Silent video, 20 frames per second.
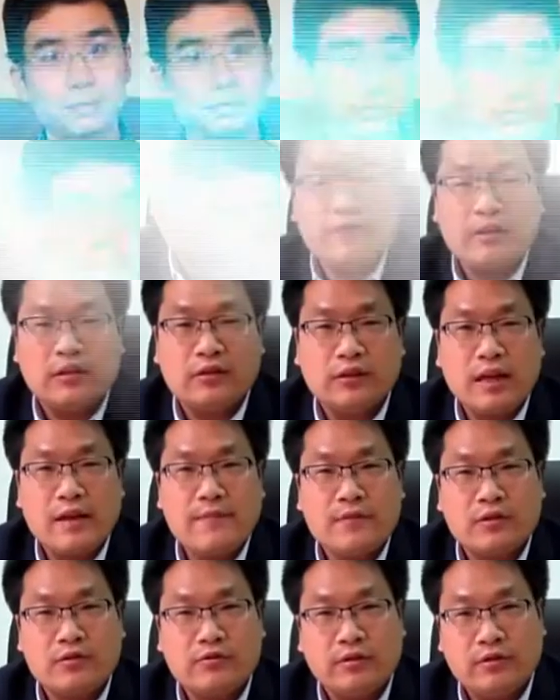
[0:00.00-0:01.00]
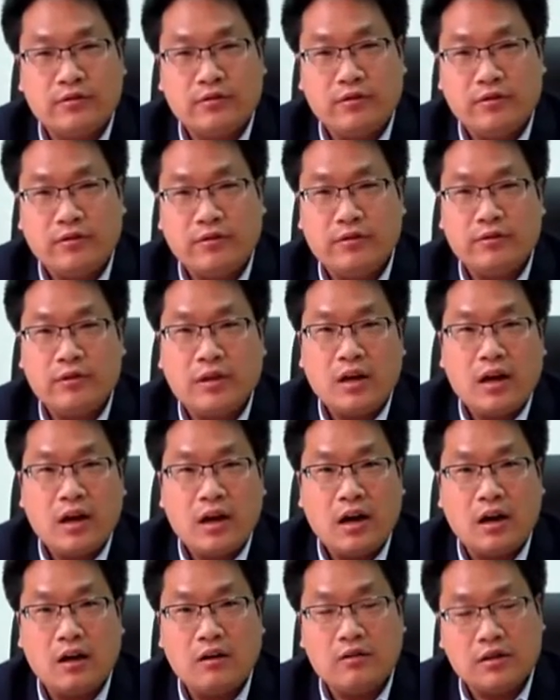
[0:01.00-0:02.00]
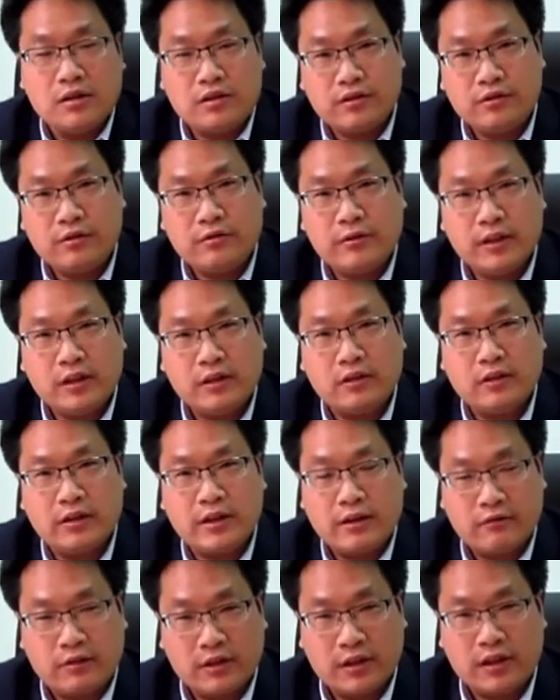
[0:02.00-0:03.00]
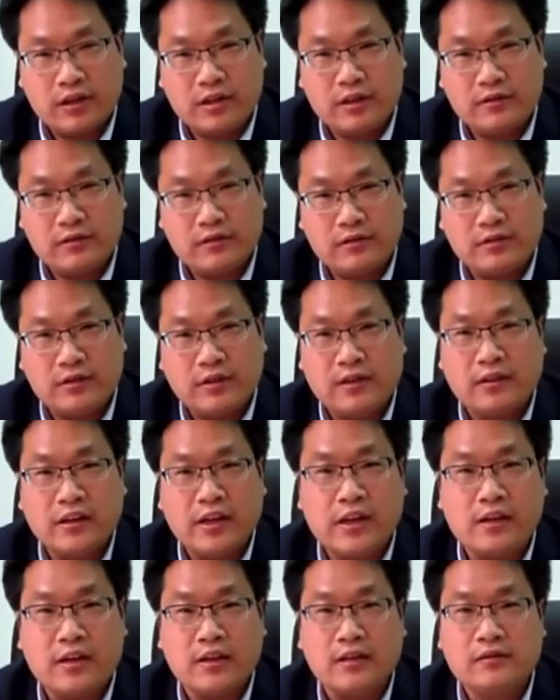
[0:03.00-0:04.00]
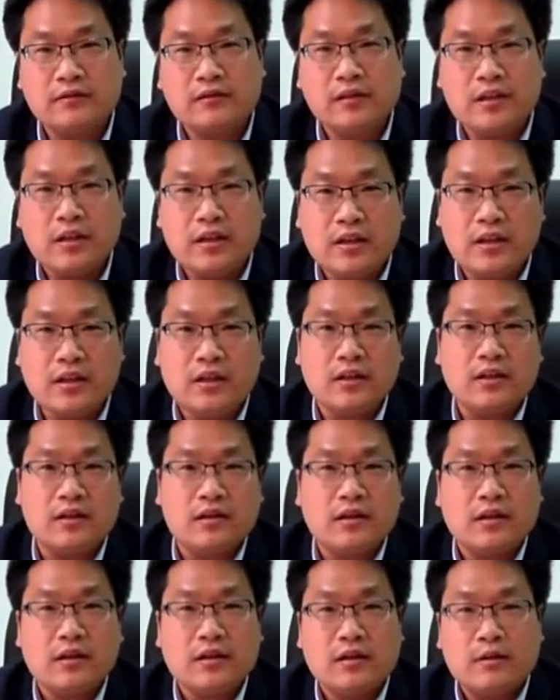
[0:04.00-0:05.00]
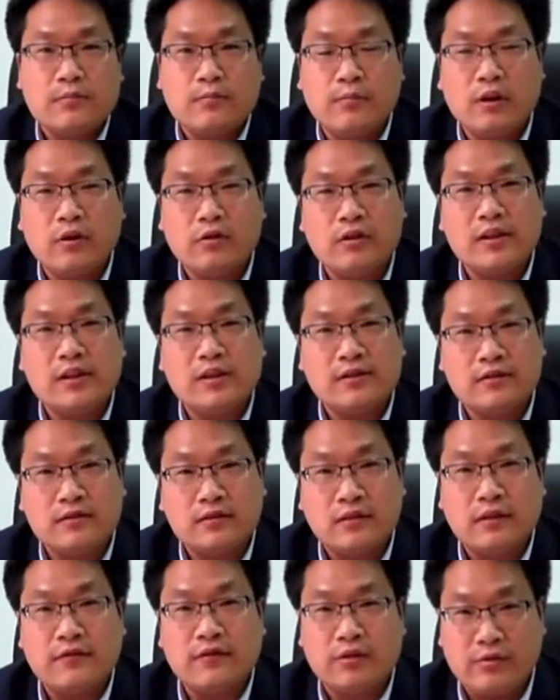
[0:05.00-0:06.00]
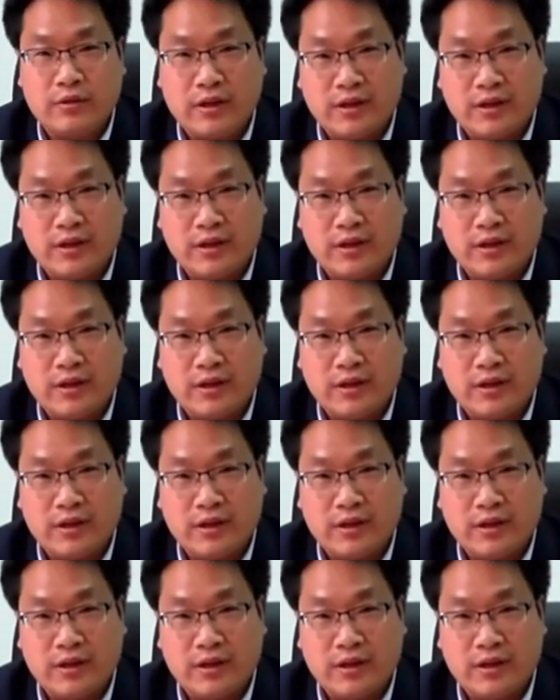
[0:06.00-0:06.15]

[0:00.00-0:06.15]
We will demonstrate to you how a theoretical calculation is taken in a modeling software.